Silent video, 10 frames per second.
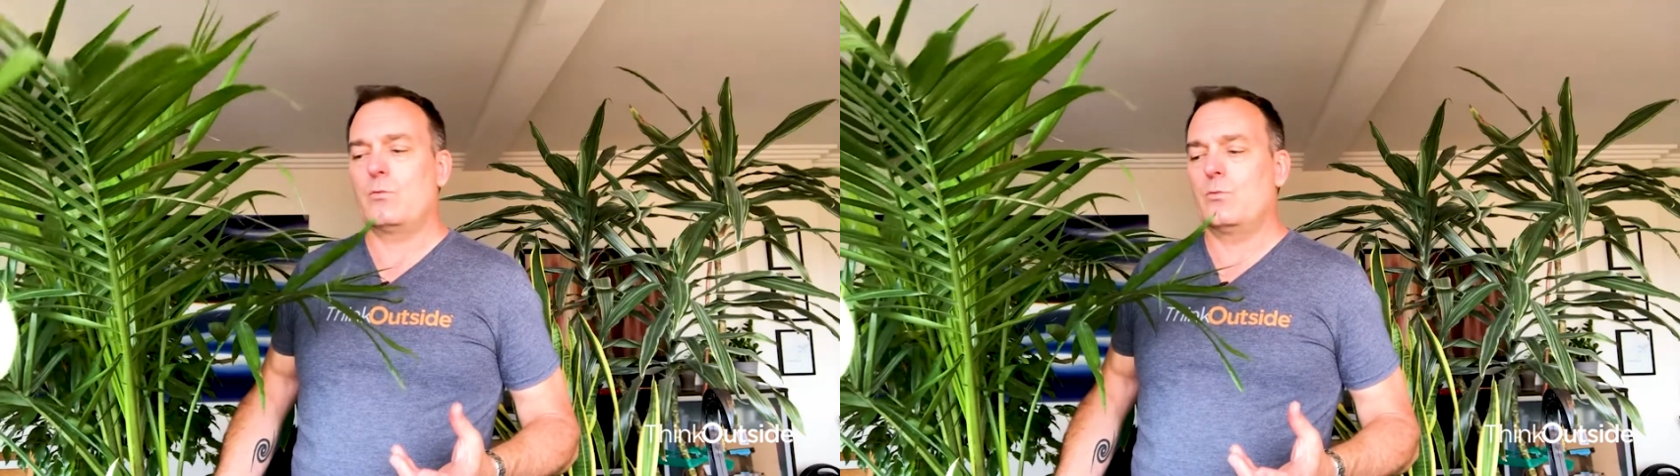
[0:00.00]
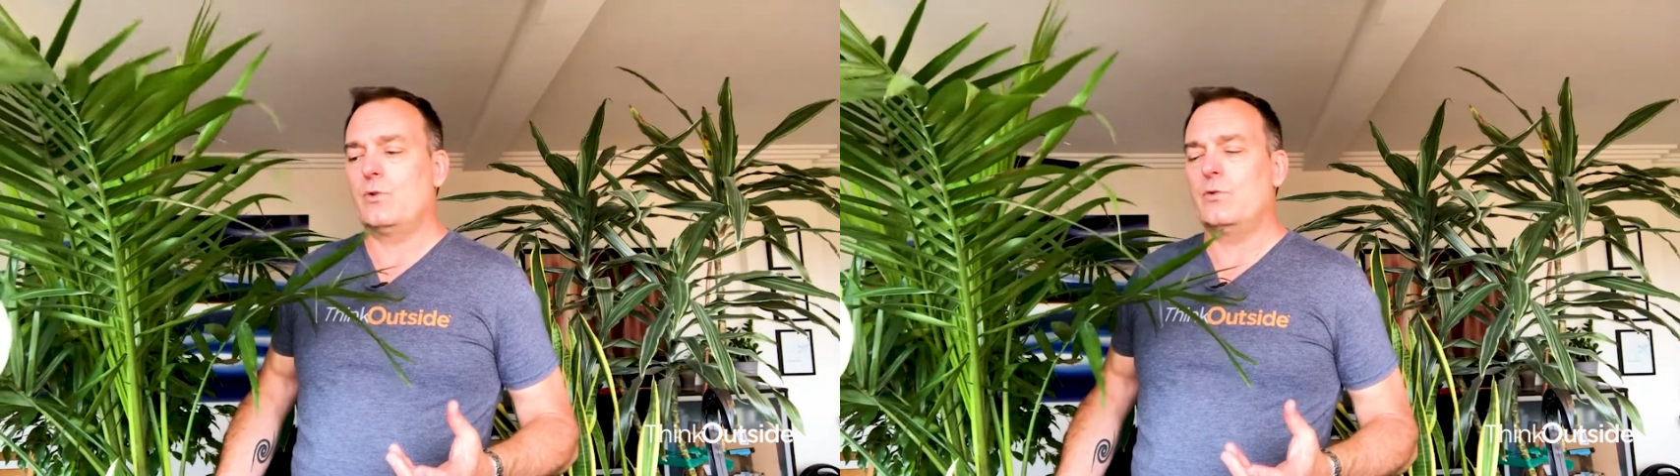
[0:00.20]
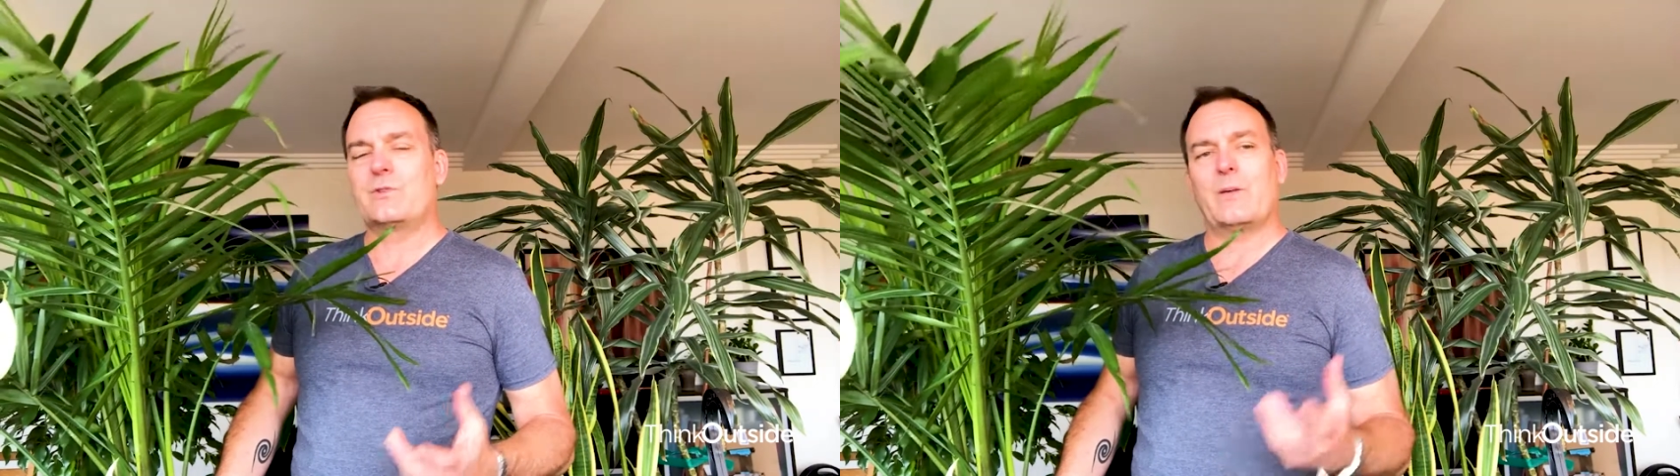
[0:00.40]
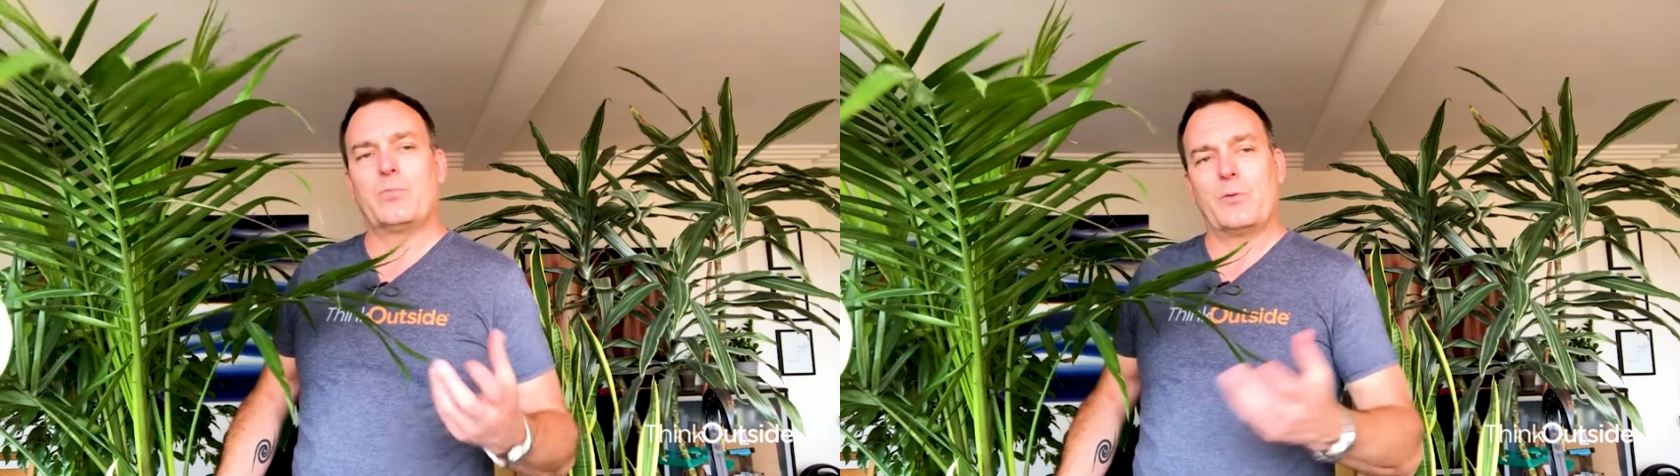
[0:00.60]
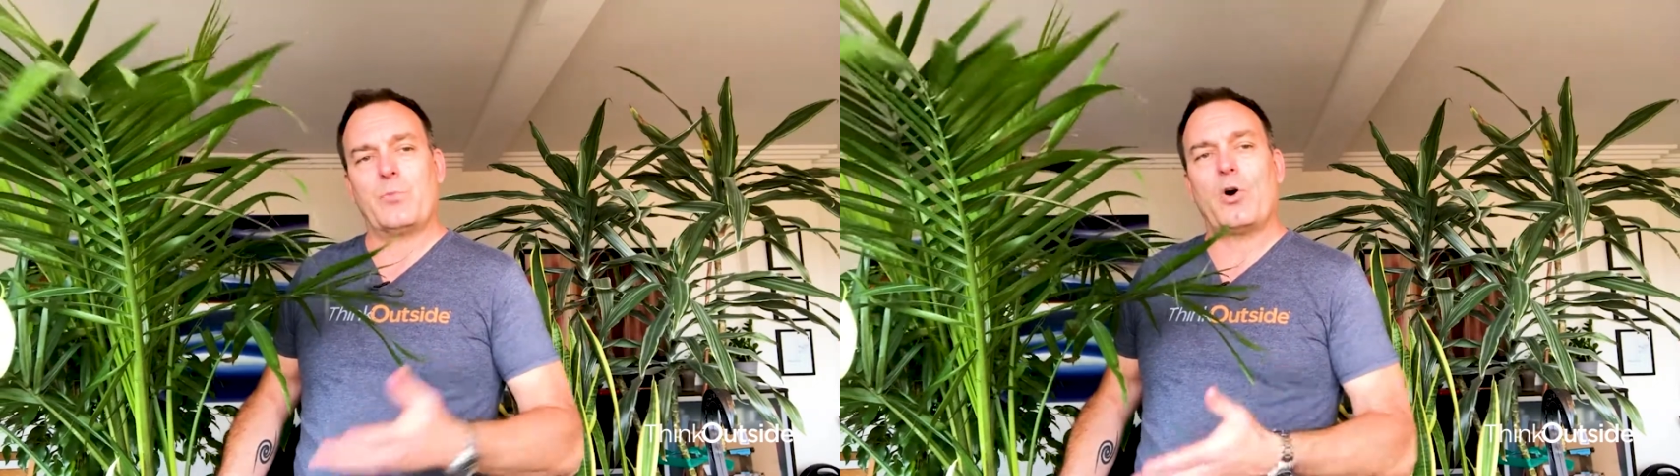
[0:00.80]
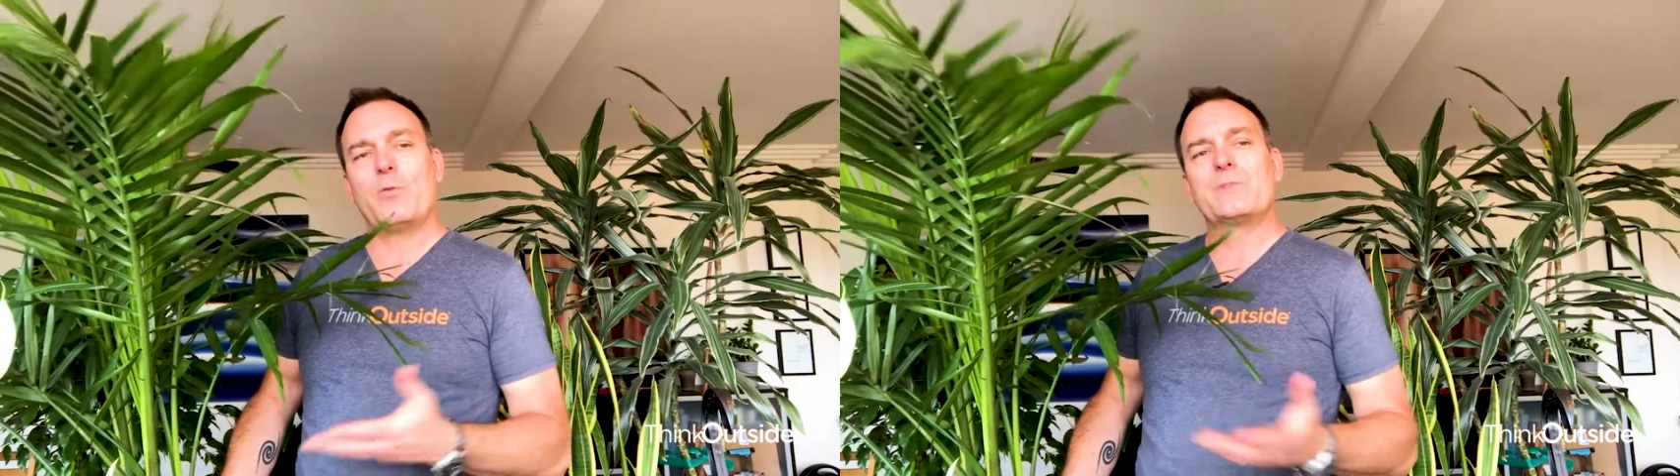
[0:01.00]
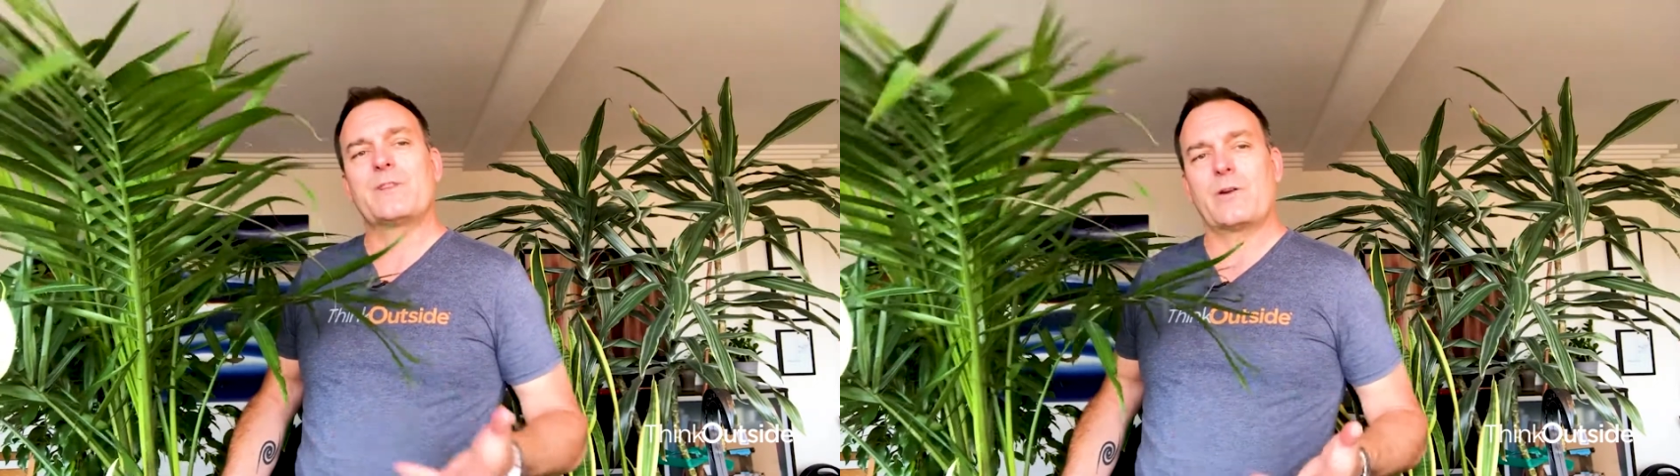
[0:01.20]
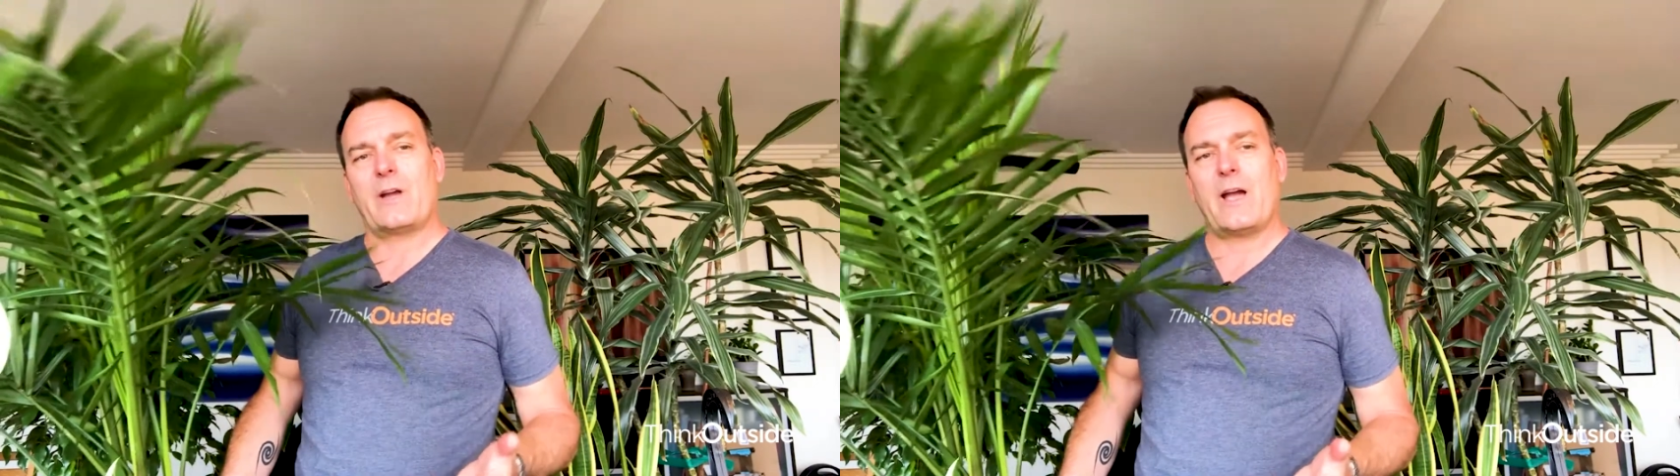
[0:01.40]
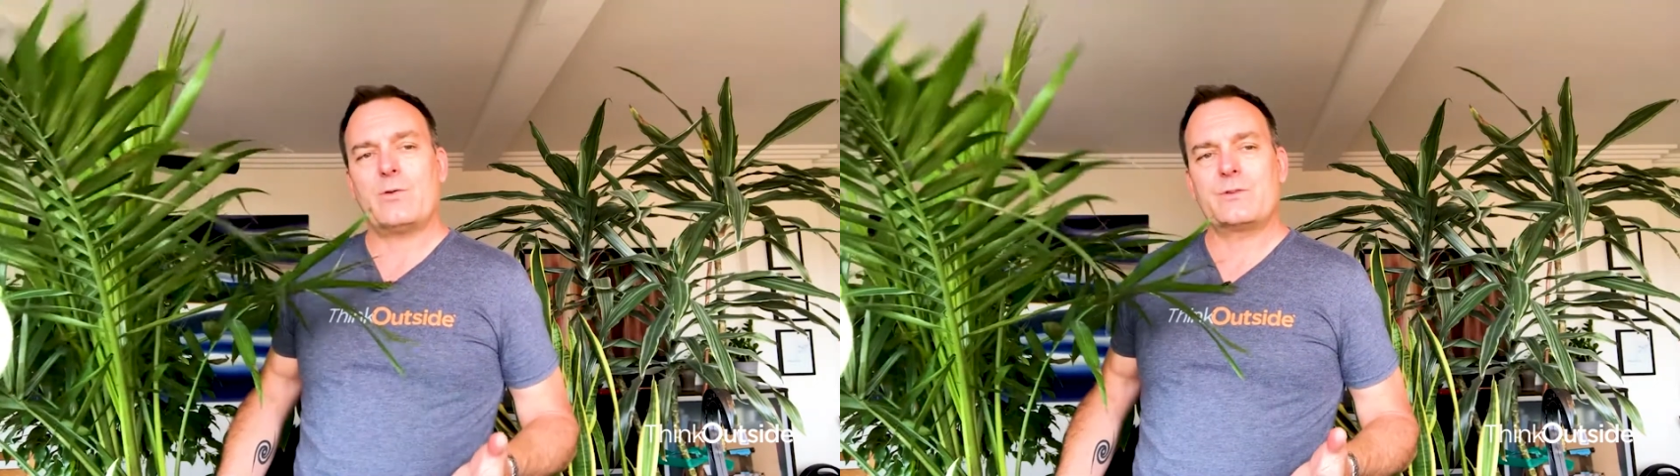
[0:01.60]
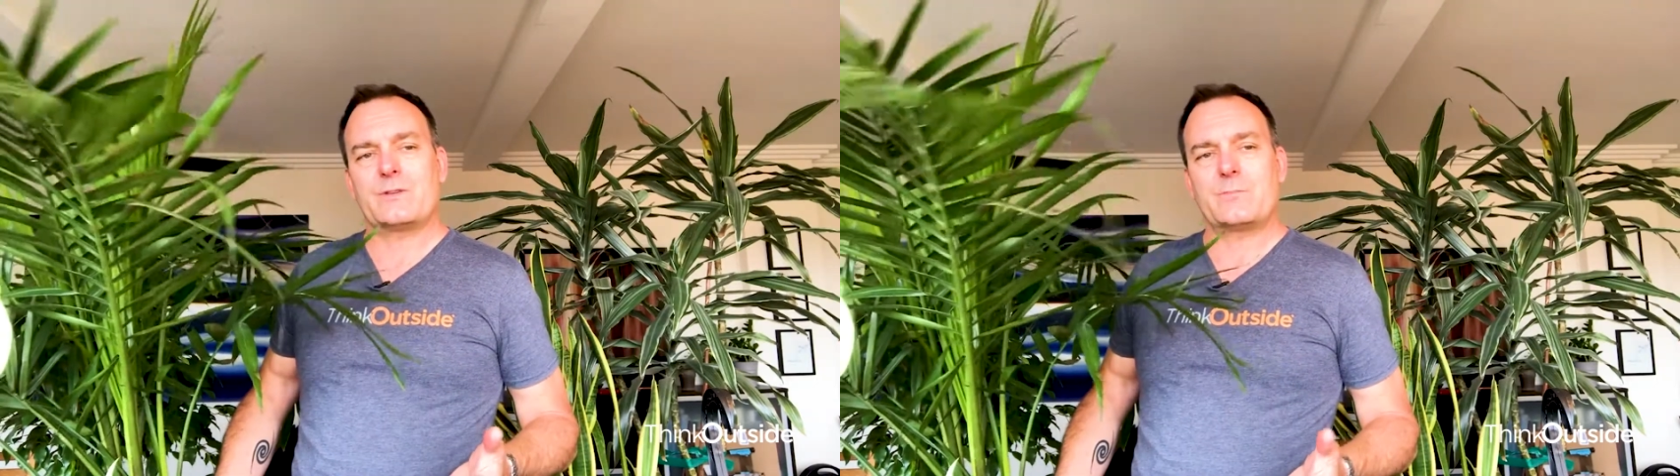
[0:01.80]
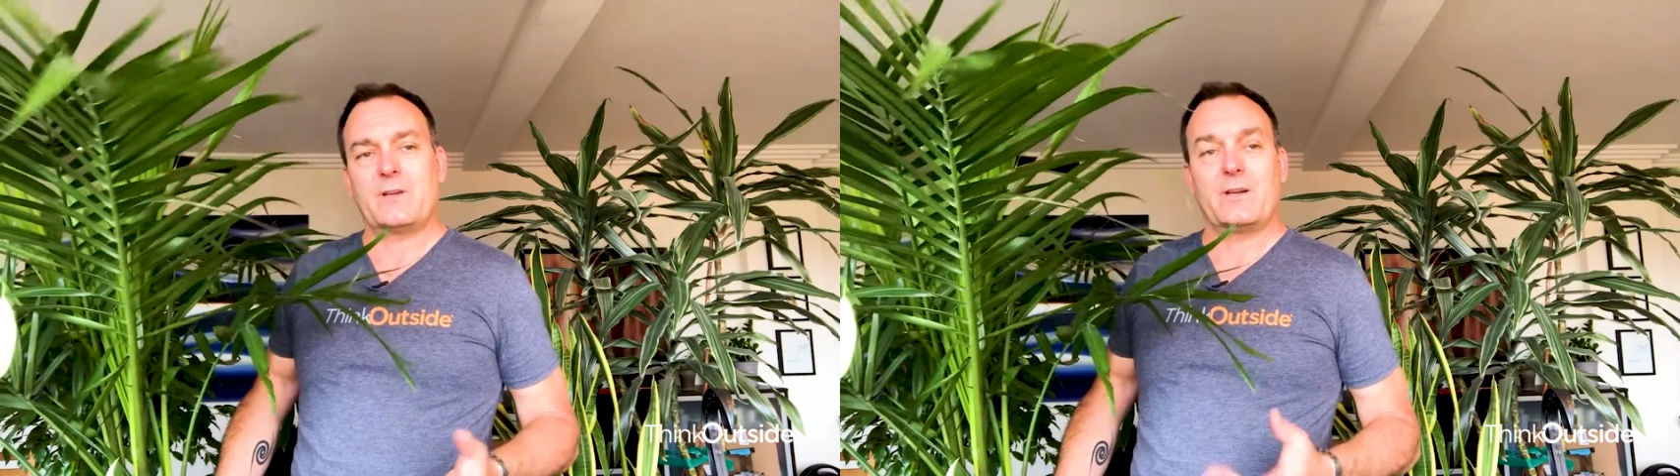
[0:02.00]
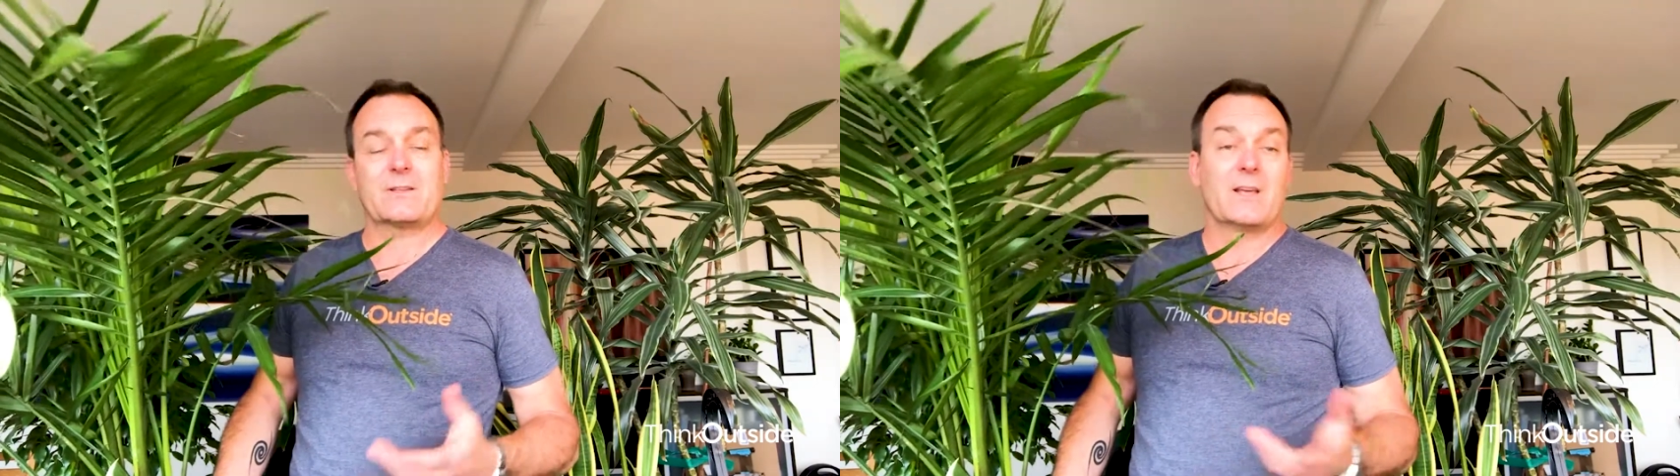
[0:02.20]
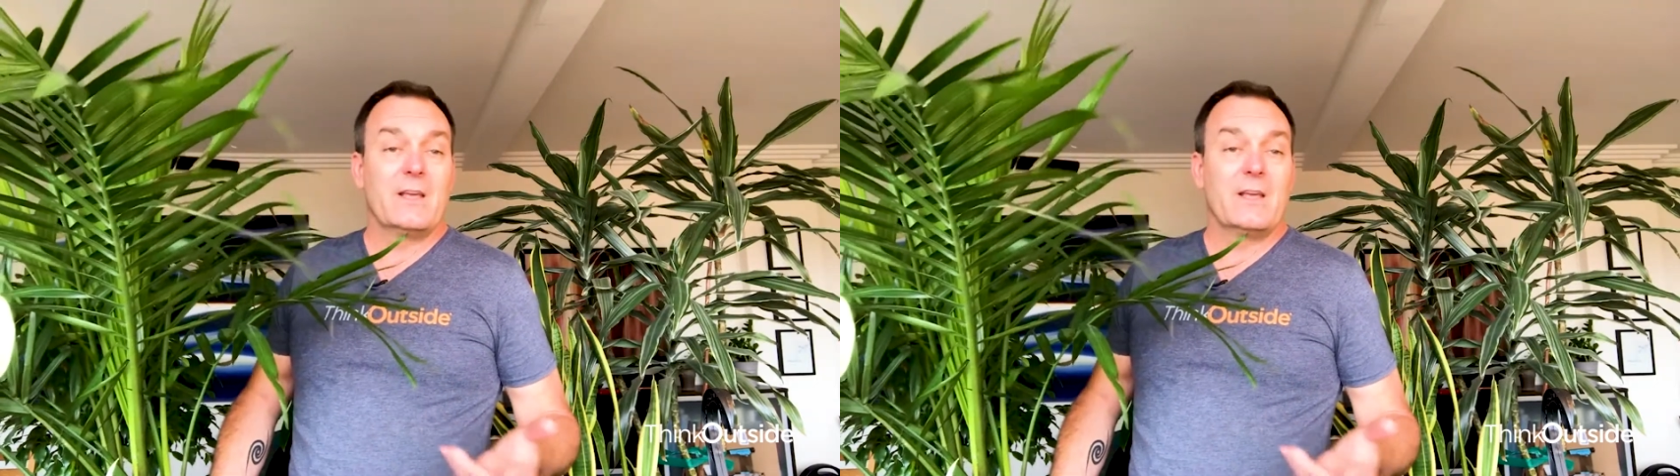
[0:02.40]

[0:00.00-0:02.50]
used to put palms in their houses because